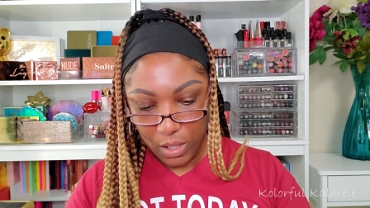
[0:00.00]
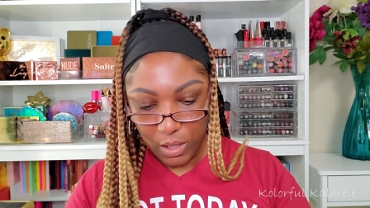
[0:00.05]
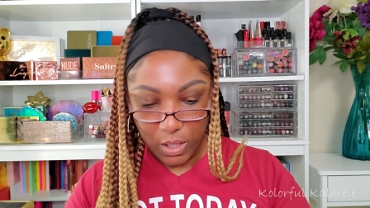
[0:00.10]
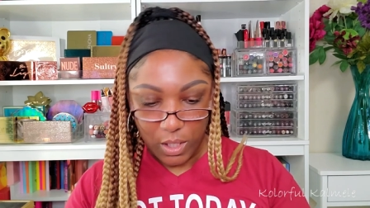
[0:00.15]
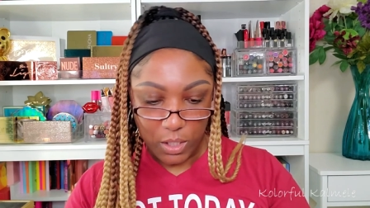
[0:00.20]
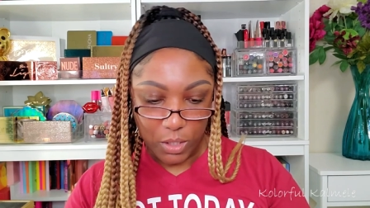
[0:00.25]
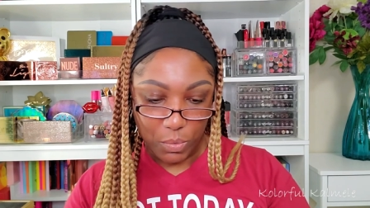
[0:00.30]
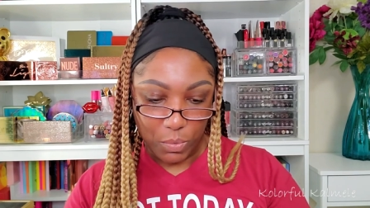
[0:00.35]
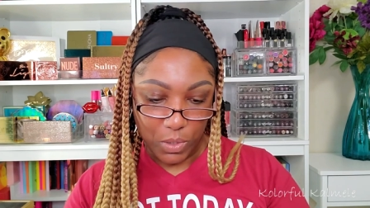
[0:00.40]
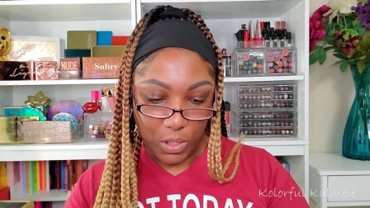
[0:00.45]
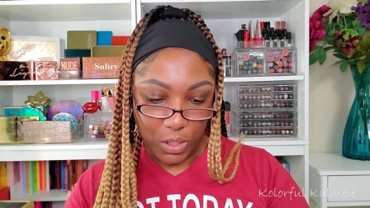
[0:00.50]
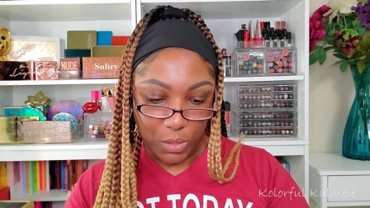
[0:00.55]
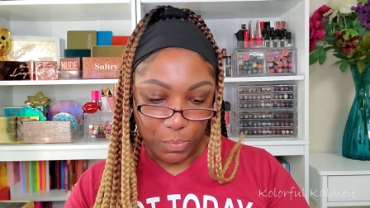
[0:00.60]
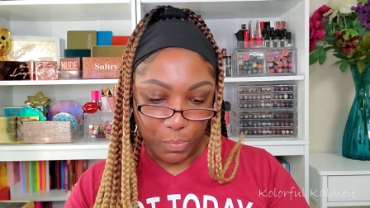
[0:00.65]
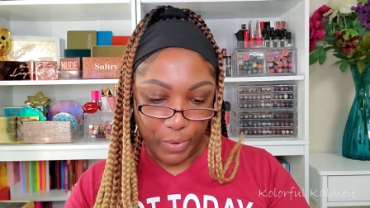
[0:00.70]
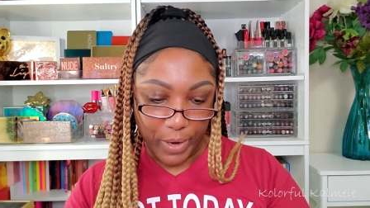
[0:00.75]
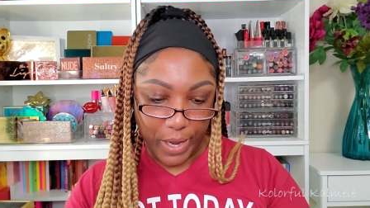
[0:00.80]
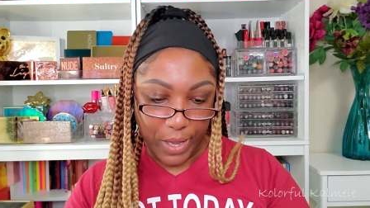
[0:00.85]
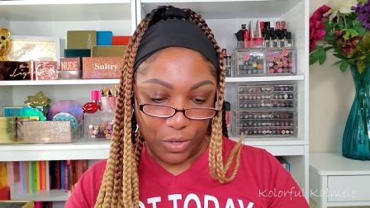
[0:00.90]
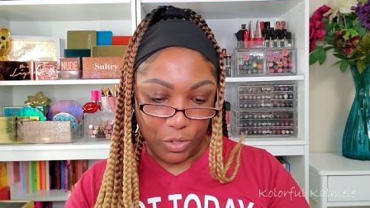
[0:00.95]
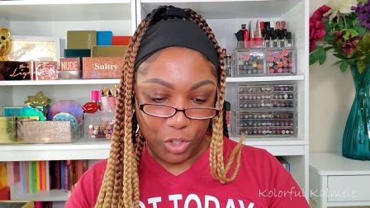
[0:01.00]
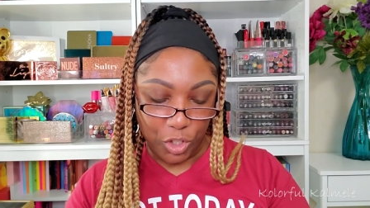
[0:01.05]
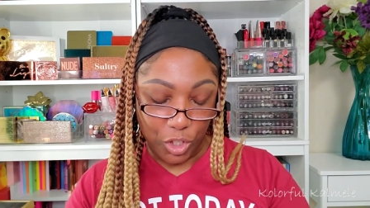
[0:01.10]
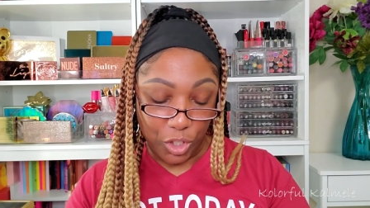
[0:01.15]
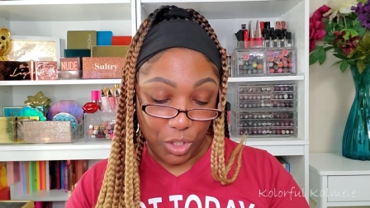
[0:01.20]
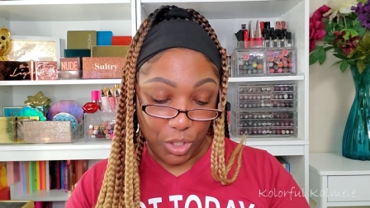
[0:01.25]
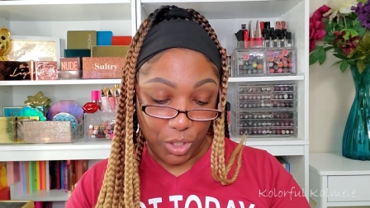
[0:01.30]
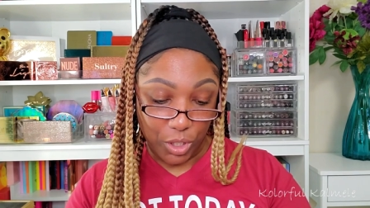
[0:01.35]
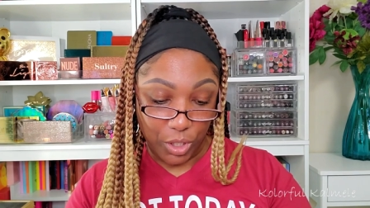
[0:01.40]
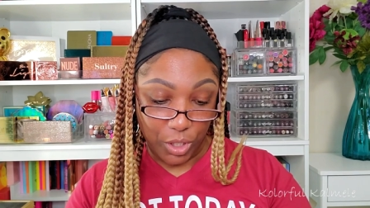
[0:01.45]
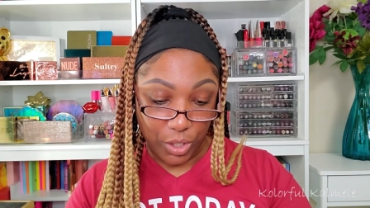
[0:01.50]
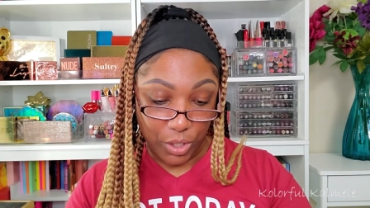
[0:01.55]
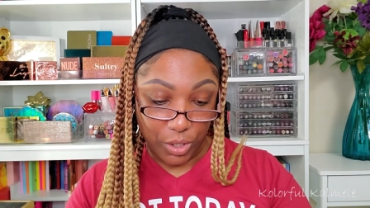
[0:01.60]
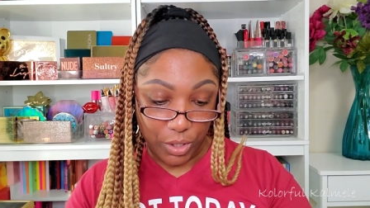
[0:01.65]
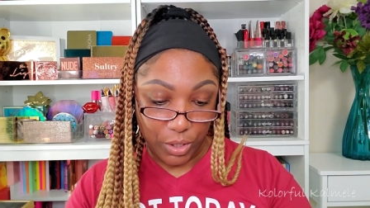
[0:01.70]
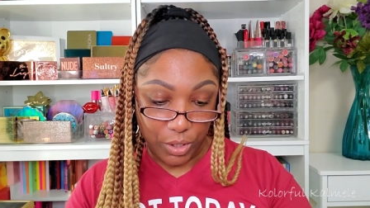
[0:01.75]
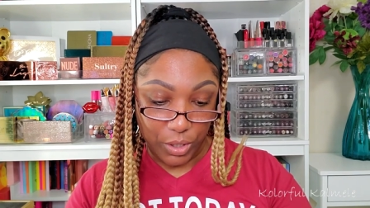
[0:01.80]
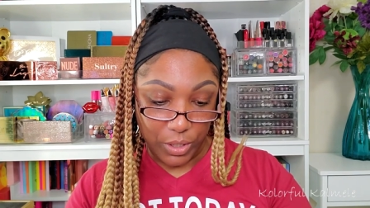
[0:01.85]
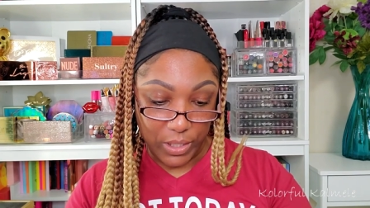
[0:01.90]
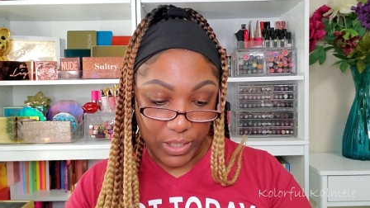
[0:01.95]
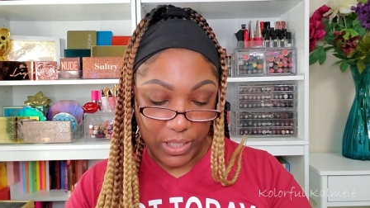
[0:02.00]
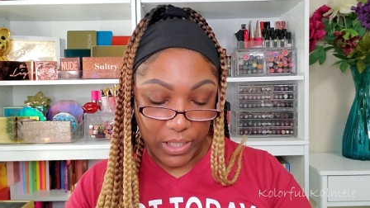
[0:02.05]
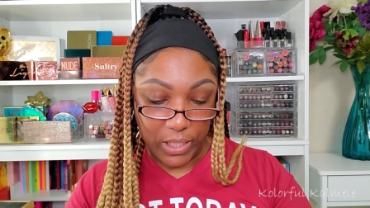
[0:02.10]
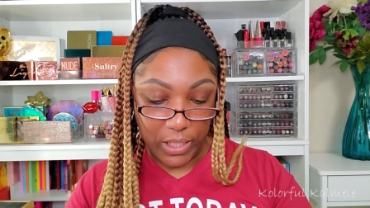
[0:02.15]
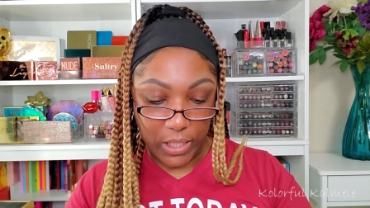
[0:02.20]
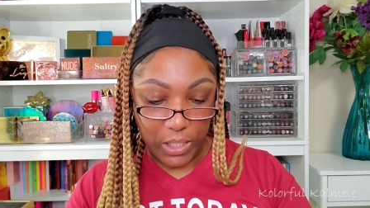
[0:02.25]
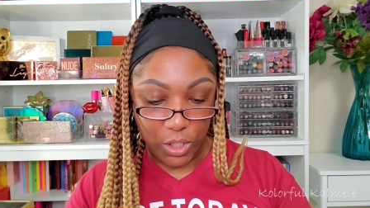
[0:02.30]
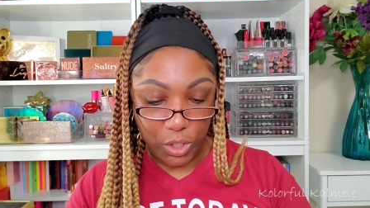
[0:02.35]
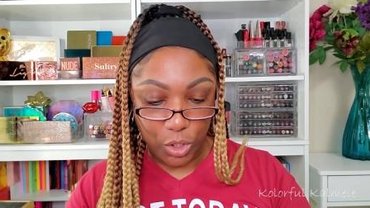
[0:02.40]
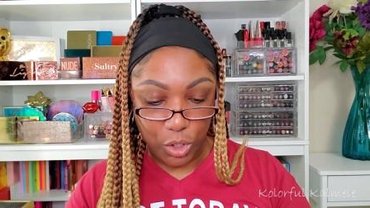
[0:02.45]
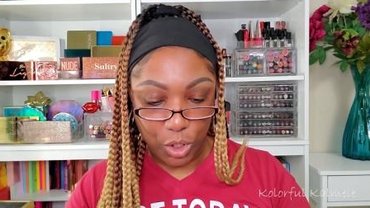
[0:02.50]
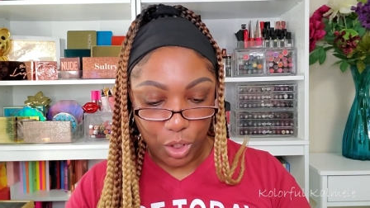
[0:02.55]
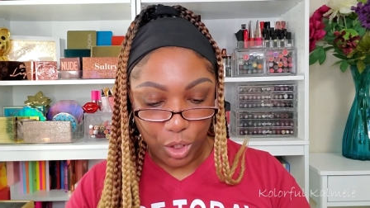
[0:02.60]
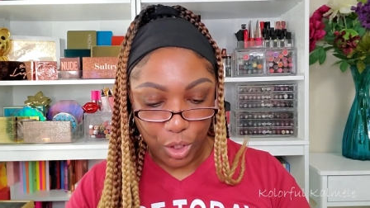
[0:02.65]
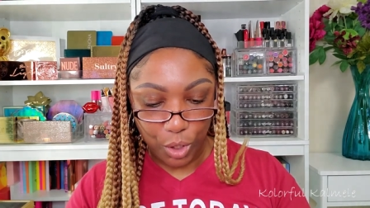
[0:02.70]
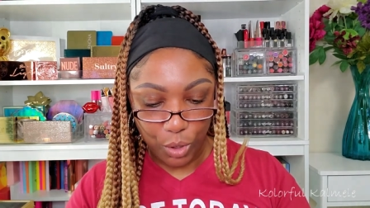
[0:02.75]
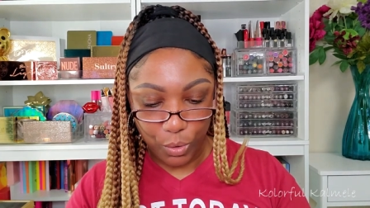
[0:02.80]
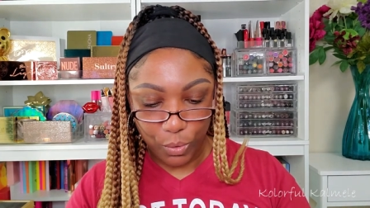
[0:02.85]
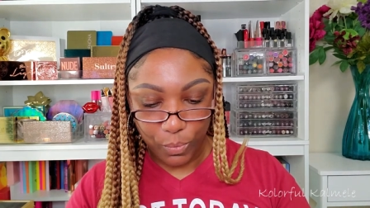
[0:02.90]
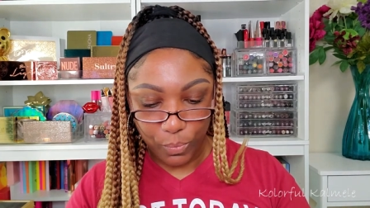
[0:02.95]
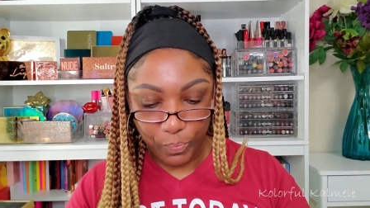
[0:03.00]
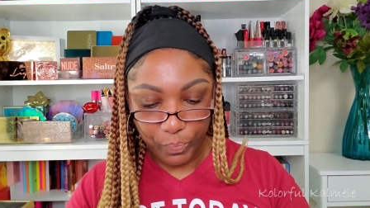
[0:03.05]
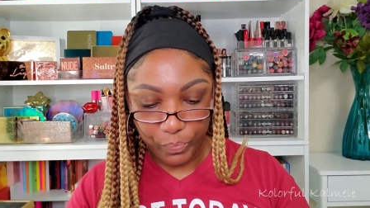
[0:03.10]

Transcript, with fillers: This one is Brown Sugar T2.